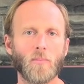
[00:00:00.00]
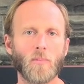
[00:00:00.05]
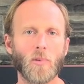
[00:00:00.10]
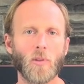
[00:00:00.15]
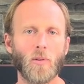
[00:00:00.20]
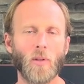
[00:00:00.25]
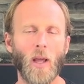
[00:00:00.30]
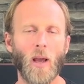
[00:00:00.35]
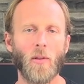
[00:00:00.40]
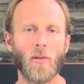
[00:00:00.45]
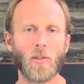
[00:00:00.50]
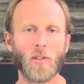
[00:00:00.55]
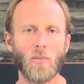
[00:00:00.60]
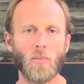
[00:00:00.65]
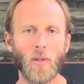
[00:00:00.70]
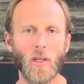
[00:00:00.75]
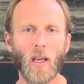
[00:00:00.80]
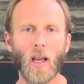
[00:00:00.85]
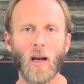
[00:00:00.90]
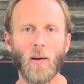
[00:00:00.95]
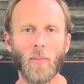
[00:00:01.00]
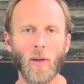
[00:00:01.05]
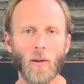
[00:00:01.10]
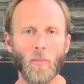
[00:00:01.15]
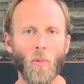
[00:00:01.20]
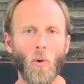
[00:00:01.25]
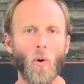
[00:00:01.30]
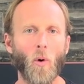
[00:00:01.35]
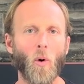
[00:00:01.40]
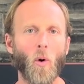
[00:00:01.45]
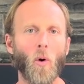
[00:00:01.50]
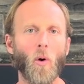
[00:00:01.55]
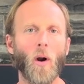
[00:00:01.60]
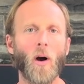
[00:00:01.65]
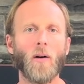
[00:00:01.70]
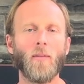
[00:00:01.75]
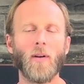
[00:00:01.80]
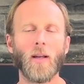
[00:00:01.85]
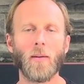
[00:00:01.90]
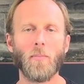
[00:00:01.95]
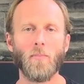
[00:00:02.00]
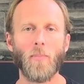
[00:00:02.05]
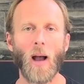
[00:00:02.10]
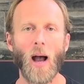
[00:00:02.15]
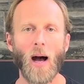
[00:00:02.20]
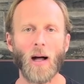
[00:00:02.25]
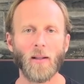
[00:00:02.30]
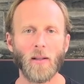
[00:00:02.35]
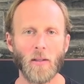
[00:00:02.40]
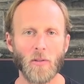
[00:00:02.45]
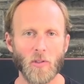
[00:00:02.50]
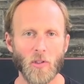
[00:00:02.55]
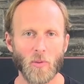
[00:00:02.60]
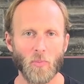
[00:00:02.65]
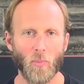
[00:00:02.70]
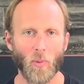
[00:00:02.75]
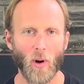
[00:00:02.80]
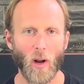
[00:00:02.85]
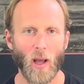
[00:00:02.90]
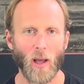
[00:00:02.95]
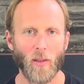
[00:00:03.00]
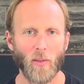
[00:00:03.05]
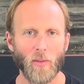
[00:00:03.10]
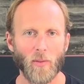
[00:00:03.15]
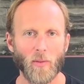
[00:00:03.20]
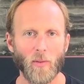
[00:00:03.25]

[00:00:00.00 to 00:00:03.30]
So now this is becoming more of a balanced breath.